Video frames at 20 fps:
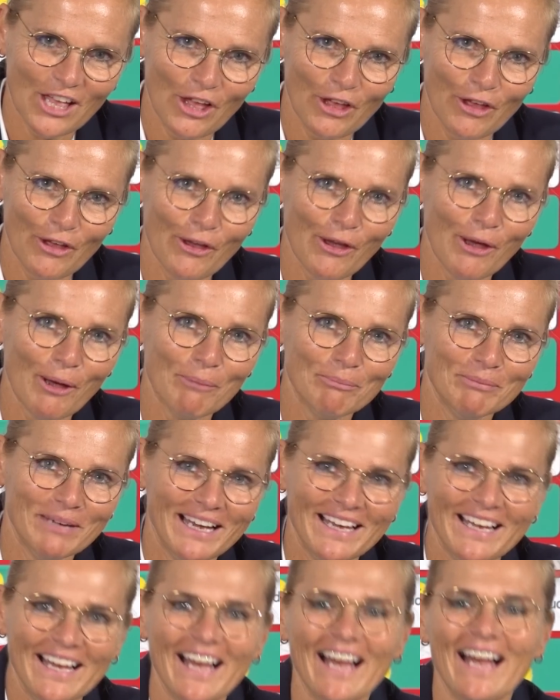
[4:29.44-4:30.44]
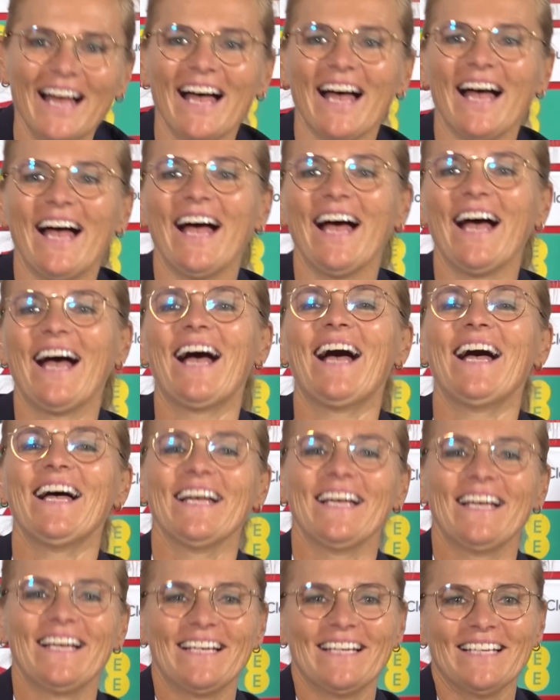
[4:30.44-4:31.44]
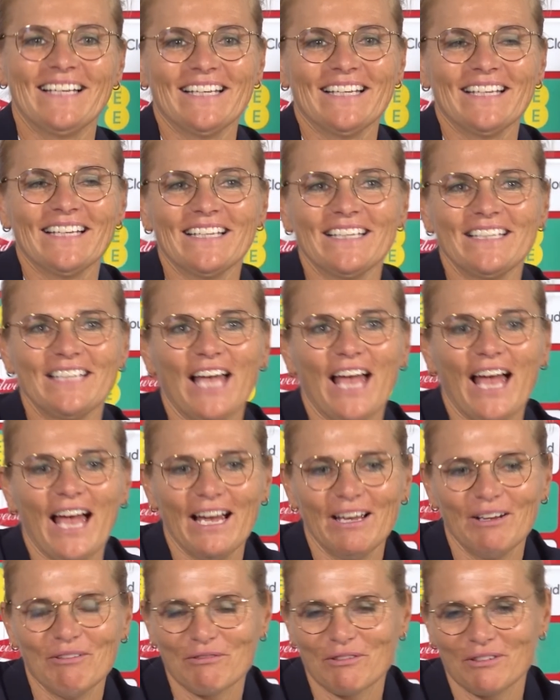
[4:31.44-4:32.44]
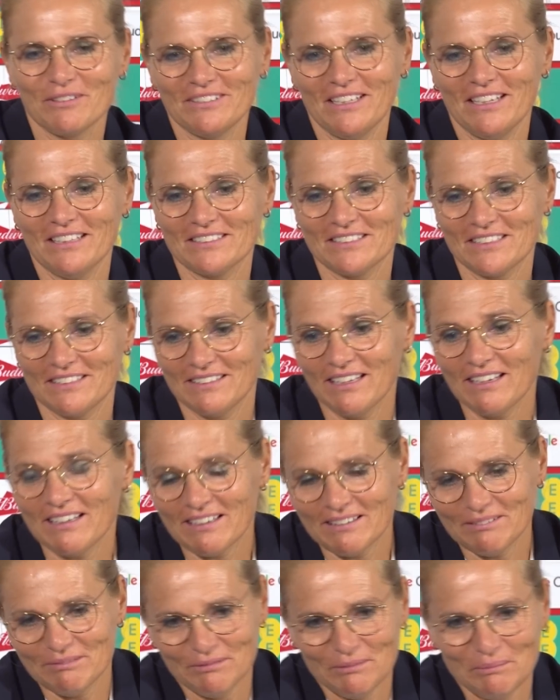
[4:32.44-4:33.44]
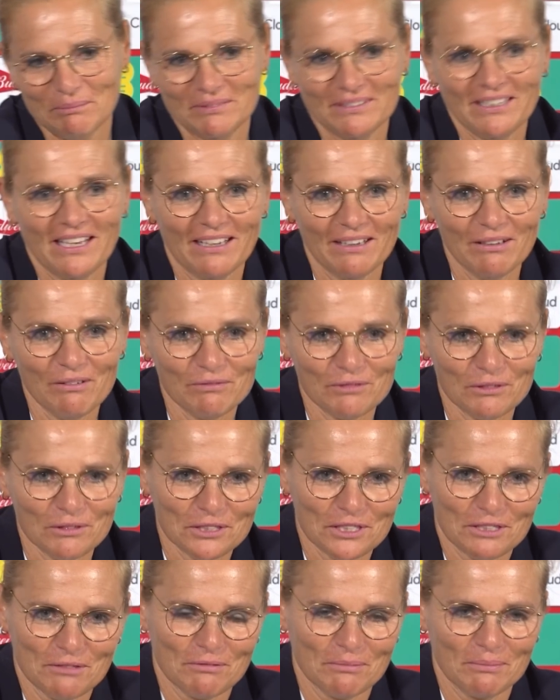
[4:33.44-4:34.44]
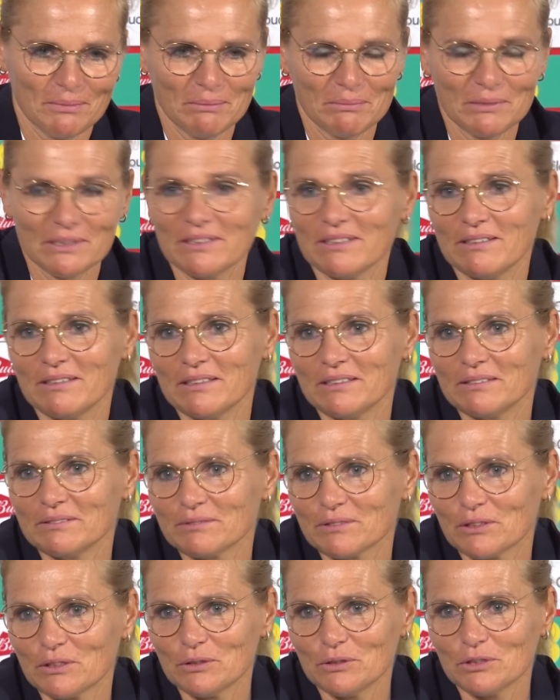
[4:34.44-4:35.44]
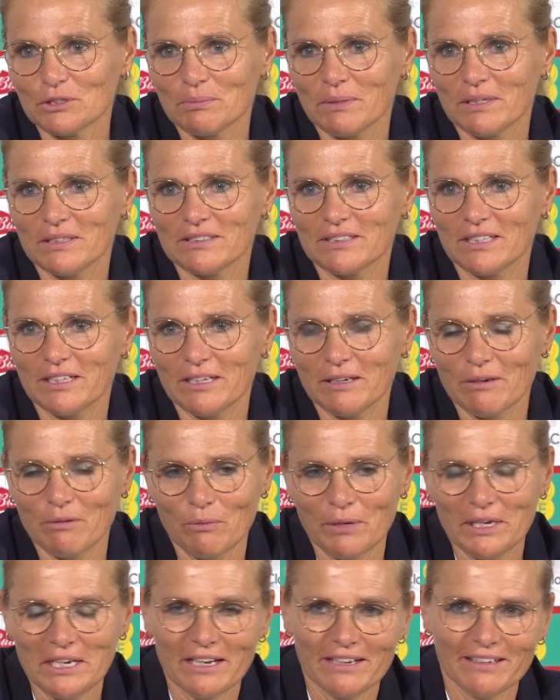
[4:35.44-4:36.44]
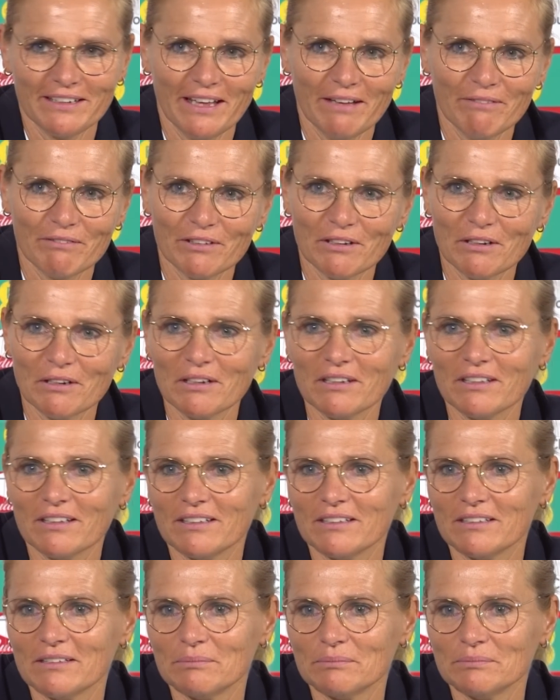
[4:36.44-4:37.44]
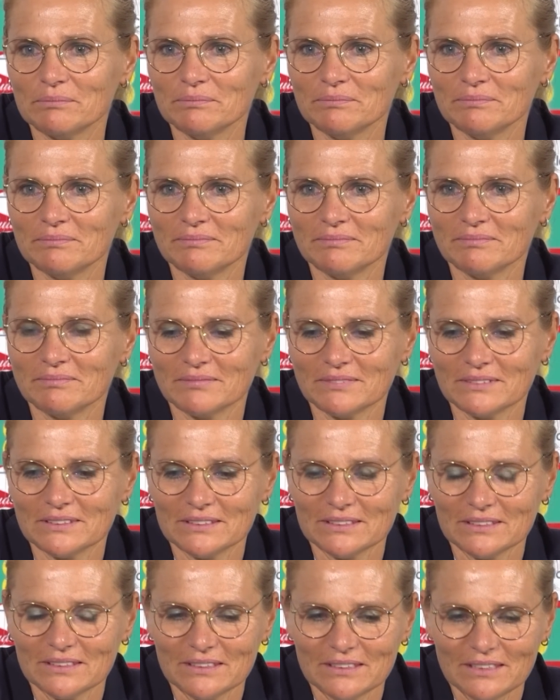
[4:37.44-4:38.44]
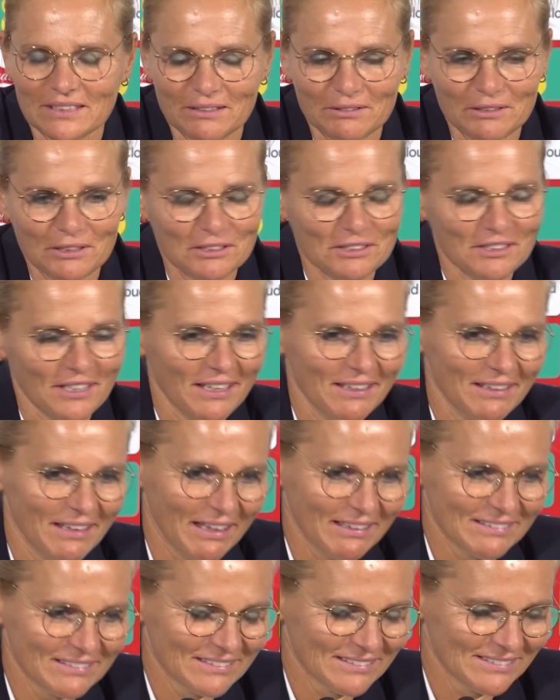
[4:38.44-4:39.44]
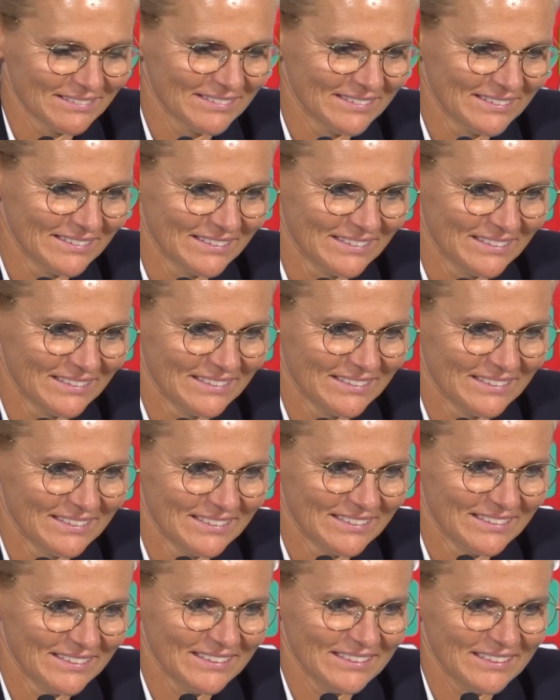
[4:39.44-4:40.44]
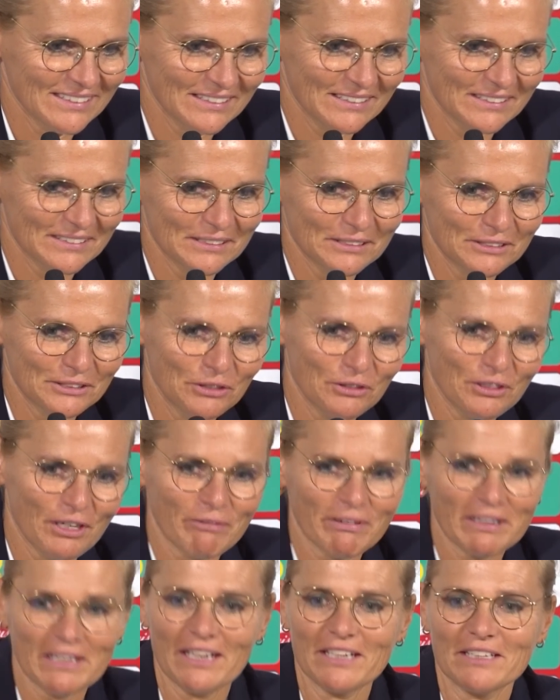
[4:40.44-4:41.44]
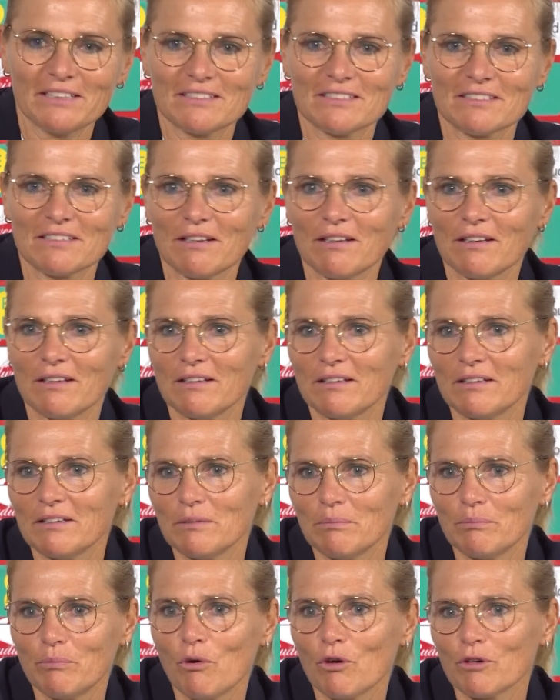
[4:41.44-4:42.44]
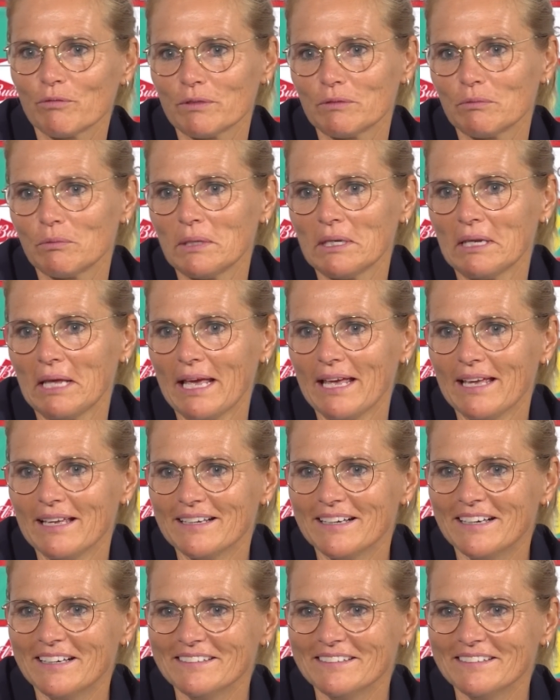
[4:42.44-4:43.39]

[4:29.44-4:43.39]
Of course you remember the lose, but winning never... how do you say that? You never get bored with winning.